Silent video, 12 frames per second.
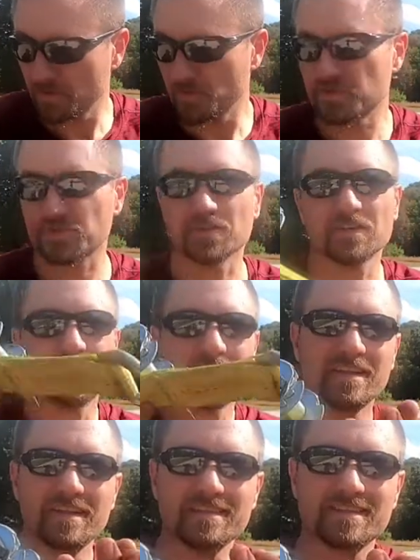which are
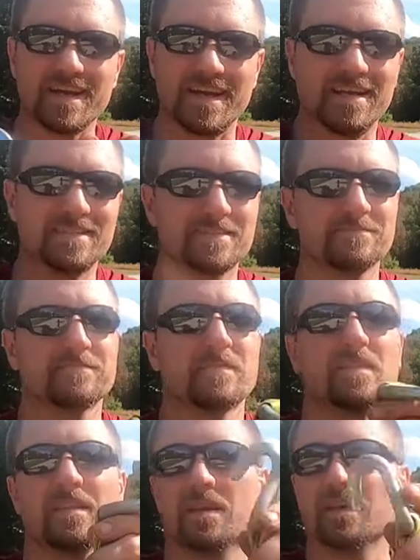these guys.
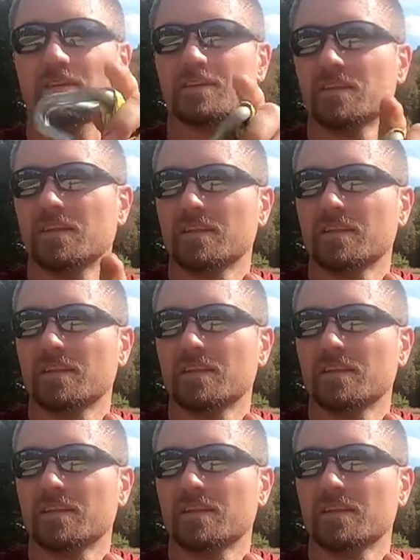Now,